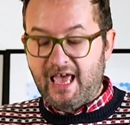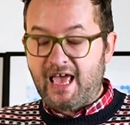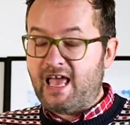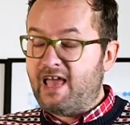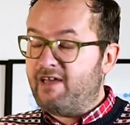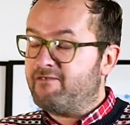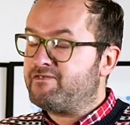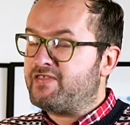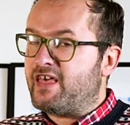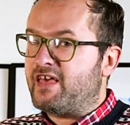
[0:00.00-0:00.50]

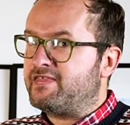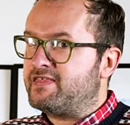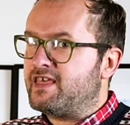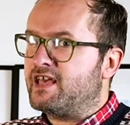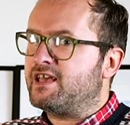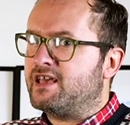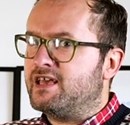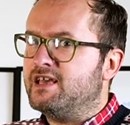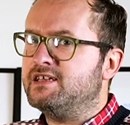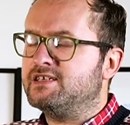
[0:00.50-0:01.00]
if they
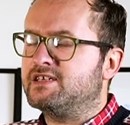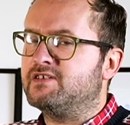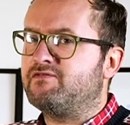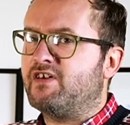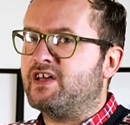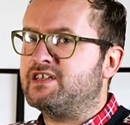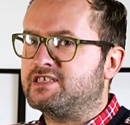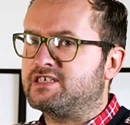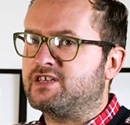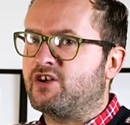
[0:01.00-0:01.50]
think he's
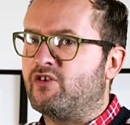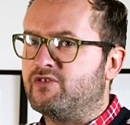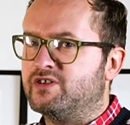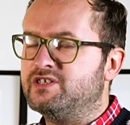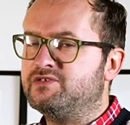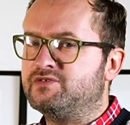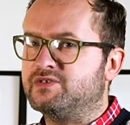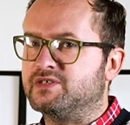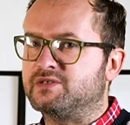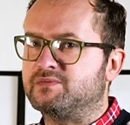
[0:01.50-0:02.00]
advancing our
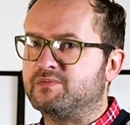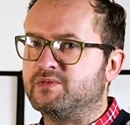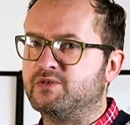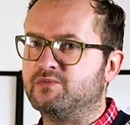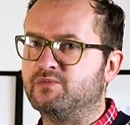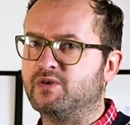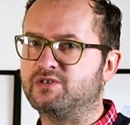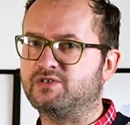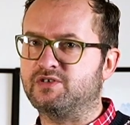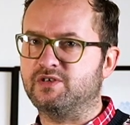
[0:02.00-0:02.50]
interests. We don't
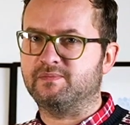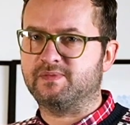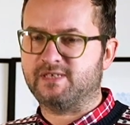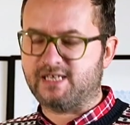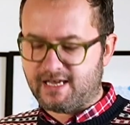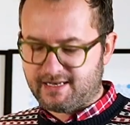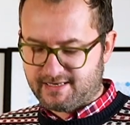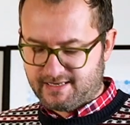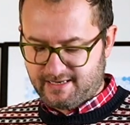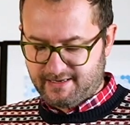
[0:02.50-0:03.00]
want to
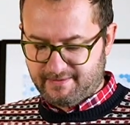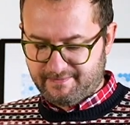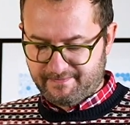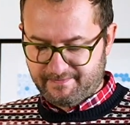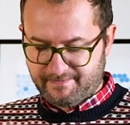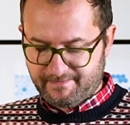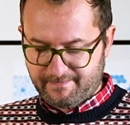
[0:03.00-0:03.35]
upset him.